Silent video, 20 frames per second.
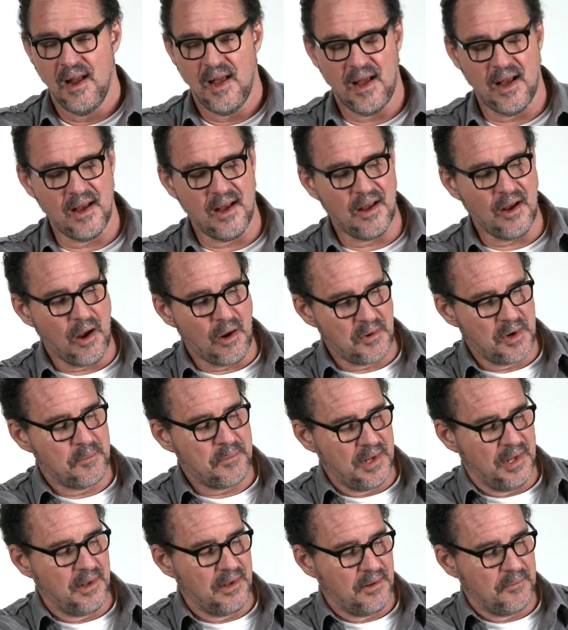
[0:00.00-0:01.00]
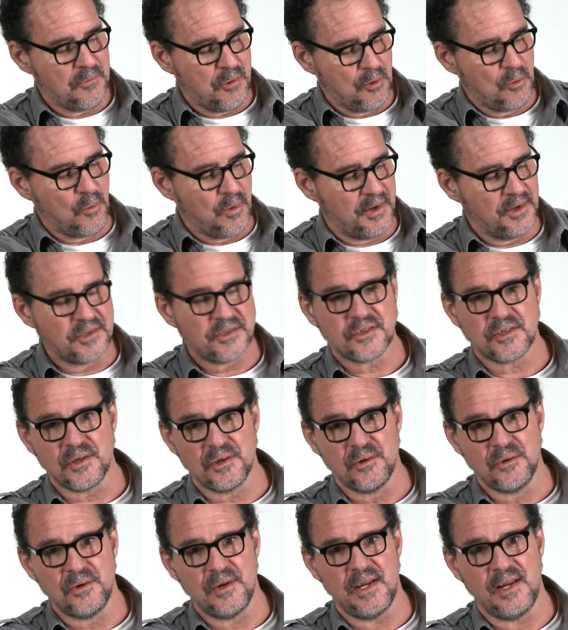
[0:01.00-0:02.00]
already being borne witness
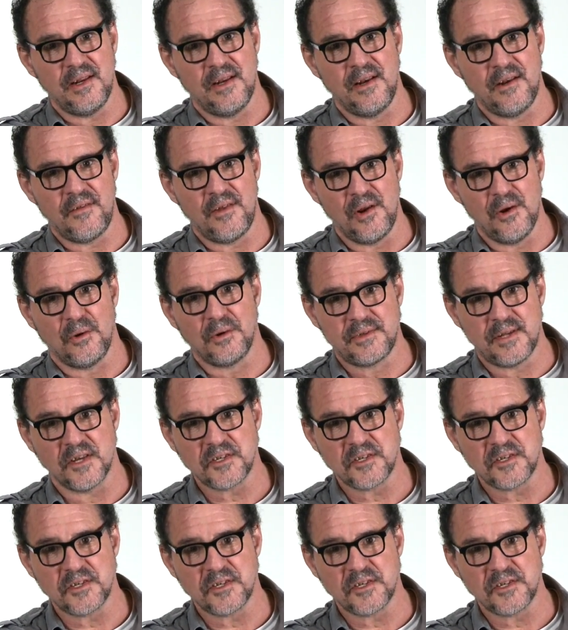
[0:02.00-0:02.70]
to in the Old